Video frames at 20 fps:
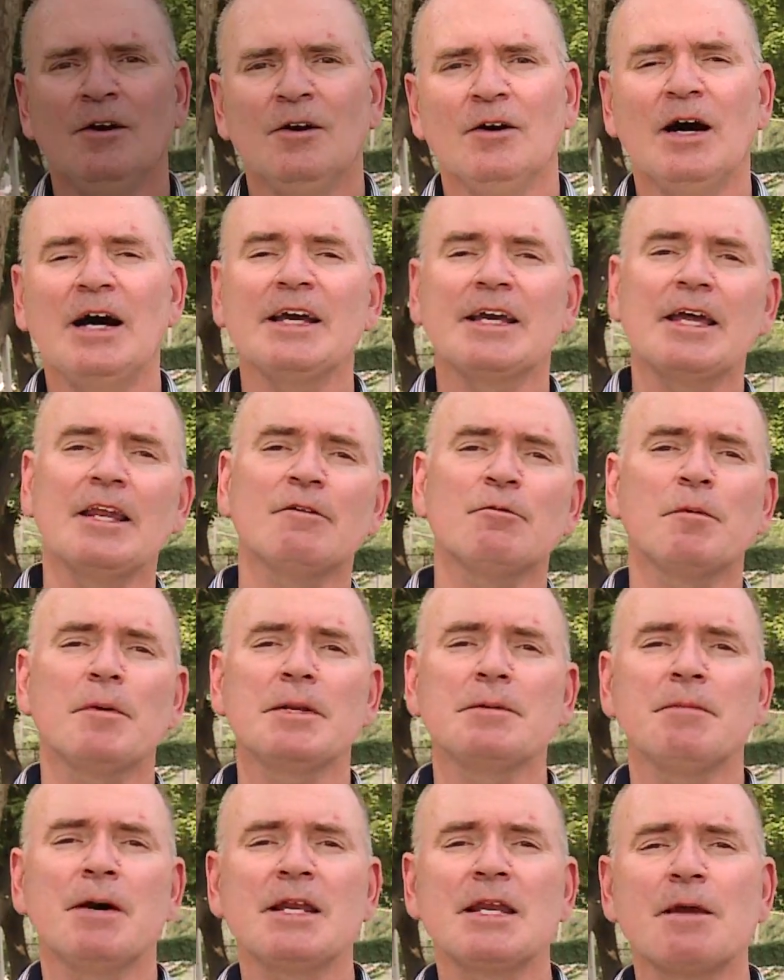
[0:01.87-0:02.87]
Hi again,
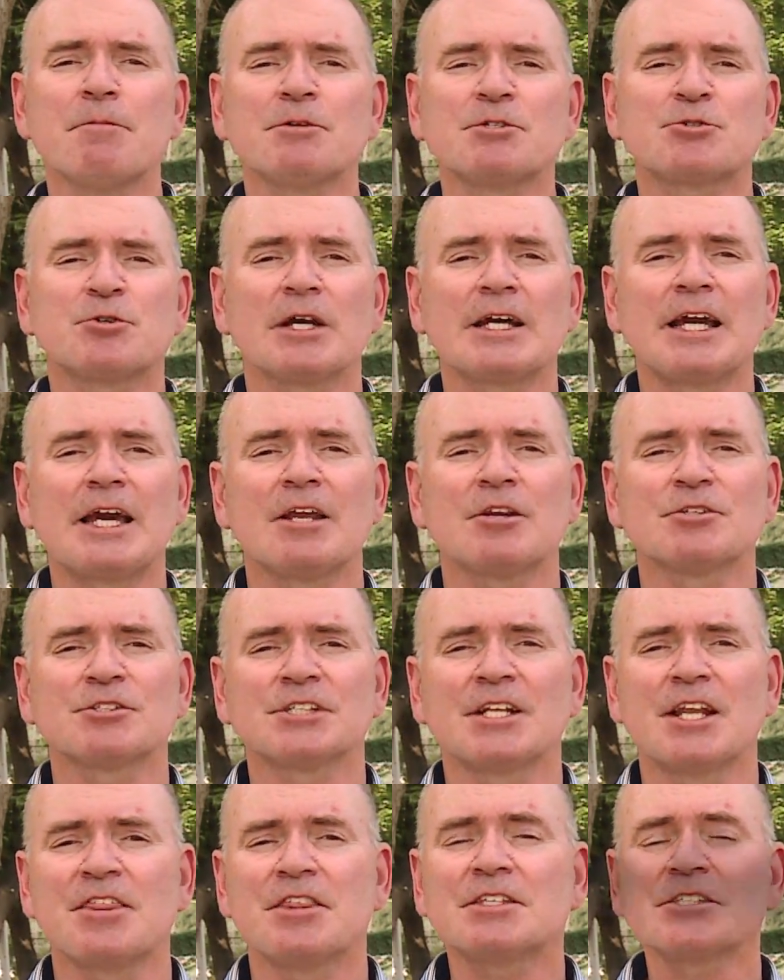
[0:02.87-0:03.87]
everybody. My name is Greg
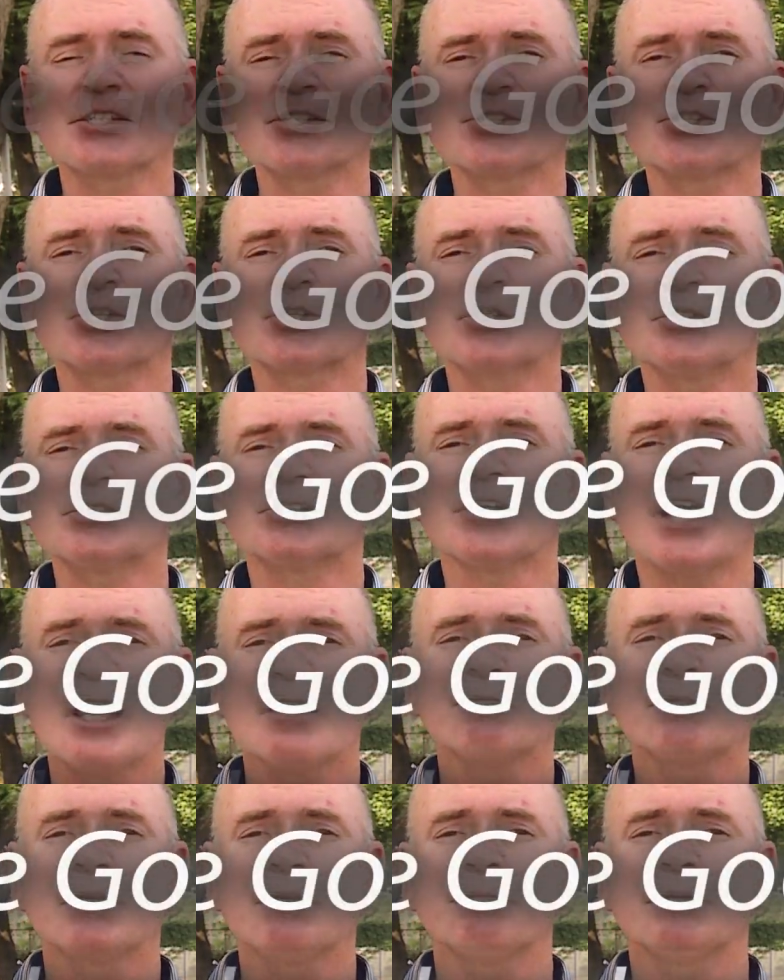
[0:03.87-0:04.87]
Anderson, and this is the Good
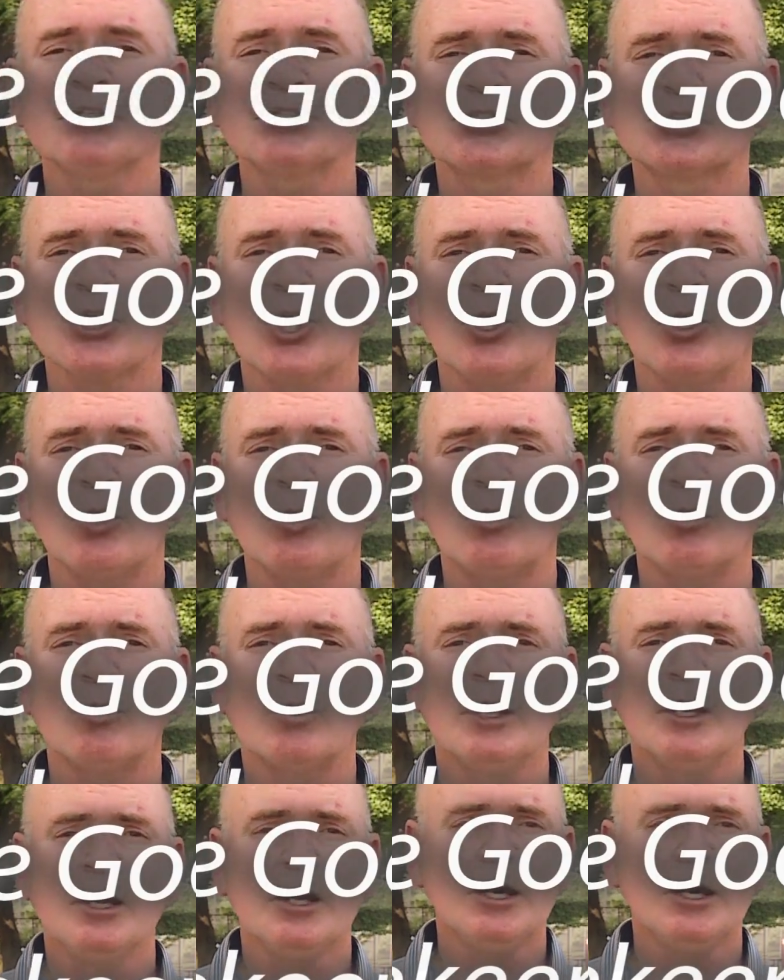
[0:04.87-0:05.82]
Timekeeping Show